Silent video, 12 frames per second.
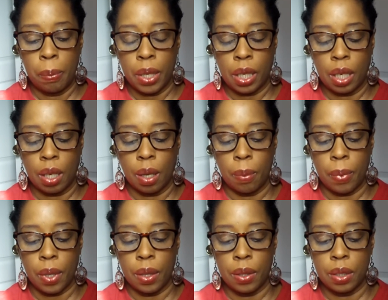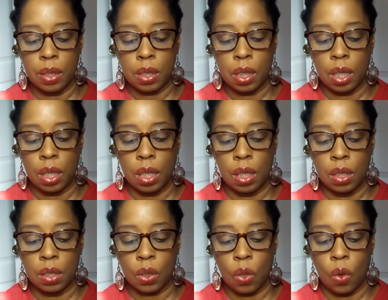pick it up, this here
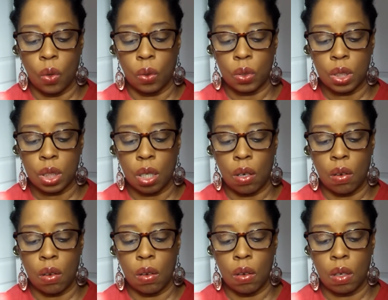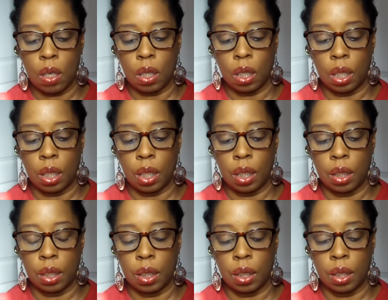is called Chocolate
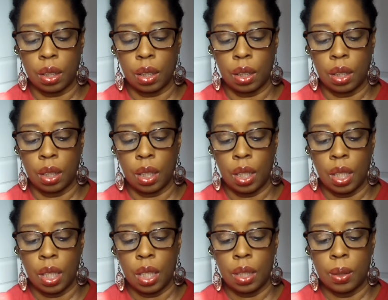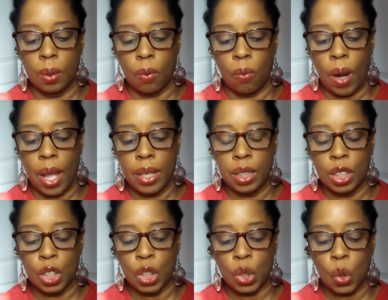the writing
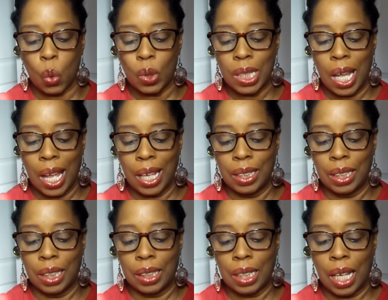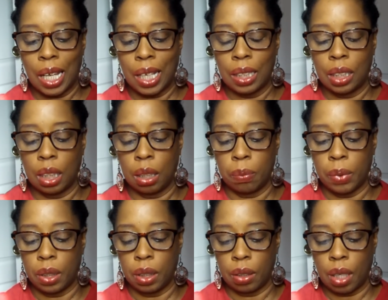is so tiny, tiny, but
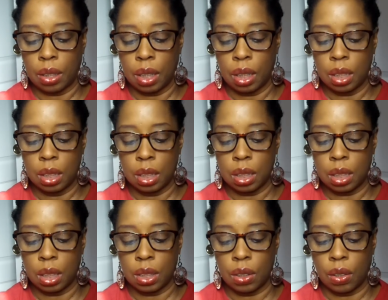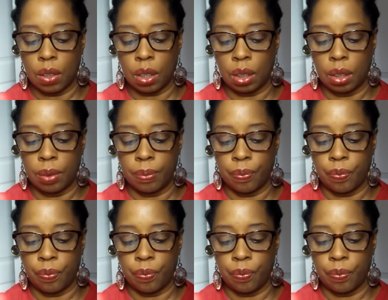I think it does say chocolate.